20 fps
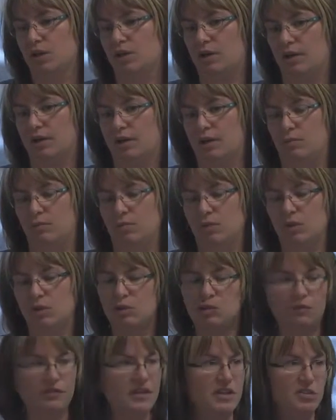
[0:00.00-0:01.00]

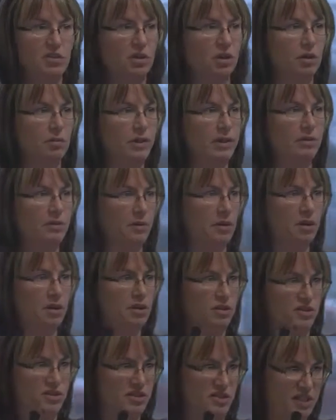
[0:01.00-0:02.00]
The fees are going to be
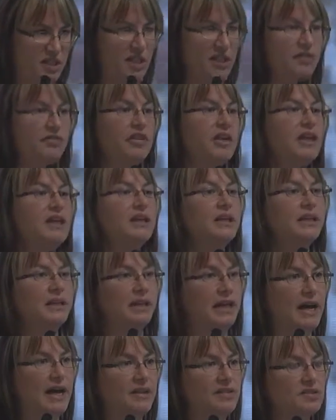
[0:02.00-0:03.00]
significantly
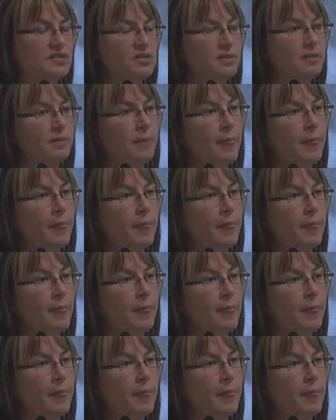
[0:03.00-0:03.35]
less,